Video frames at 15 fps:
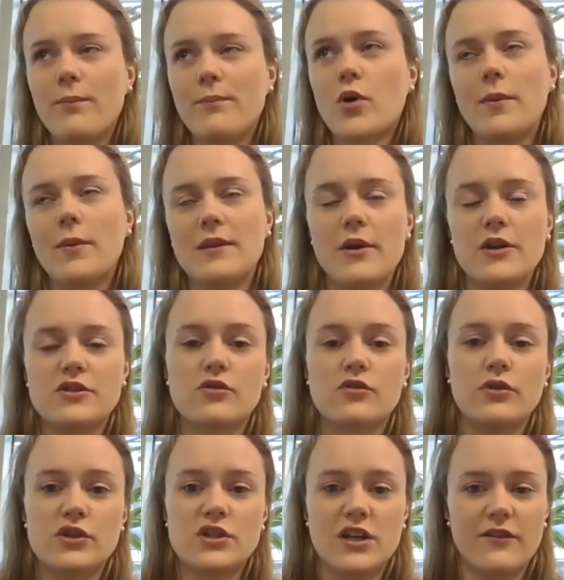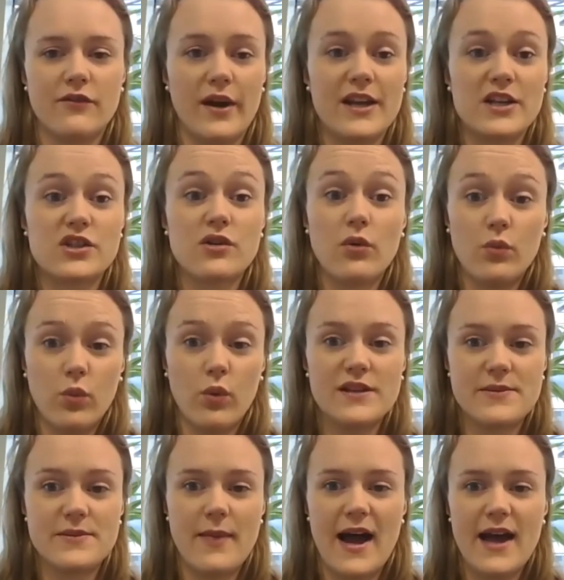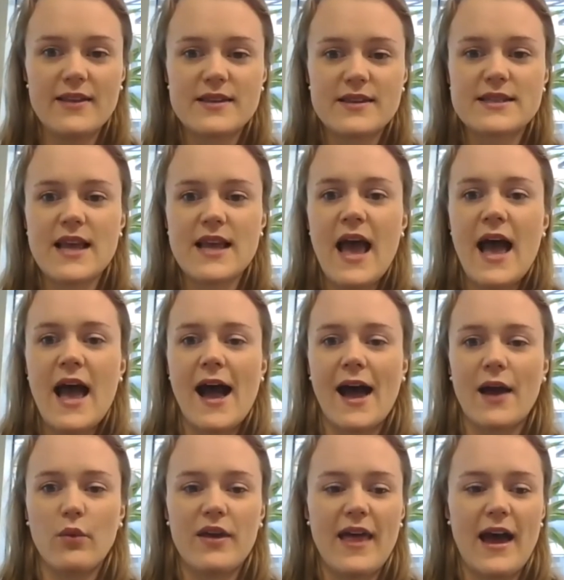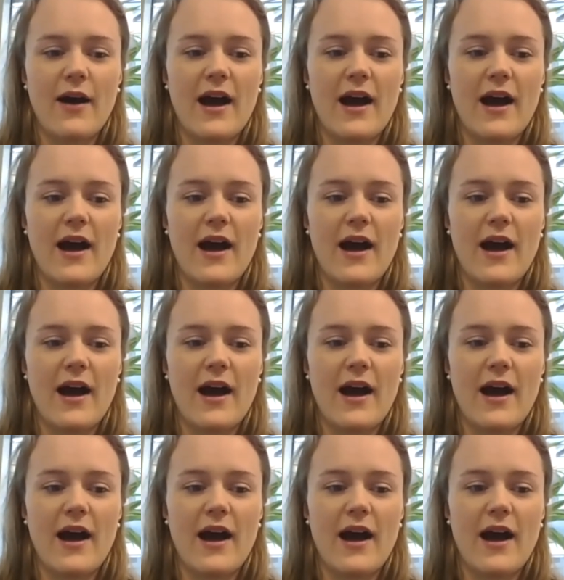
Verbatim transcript: probably the most crucial of which was maths and without